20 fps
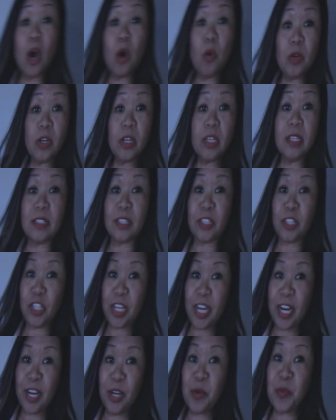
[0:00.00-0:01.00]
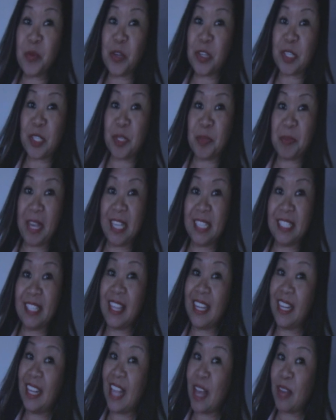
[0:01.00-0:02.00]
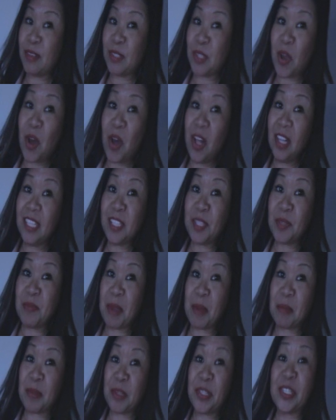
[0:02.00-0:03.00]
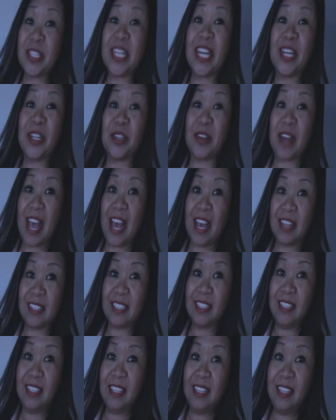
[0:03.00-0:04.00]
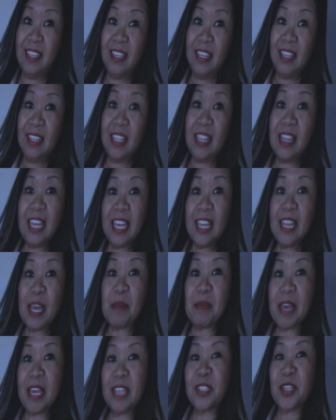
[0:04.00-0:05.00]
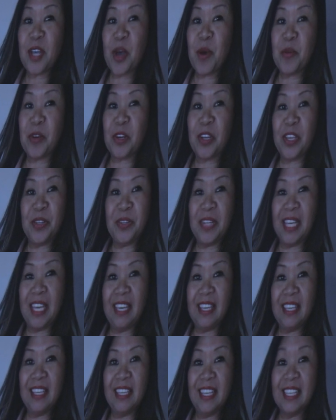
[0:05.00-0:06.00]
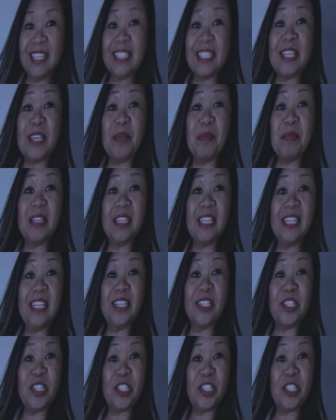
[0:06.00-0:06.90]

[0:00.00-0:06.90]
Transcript: Co-work is a shared workspace that allows all its... It was years and years of doing background work before I actually got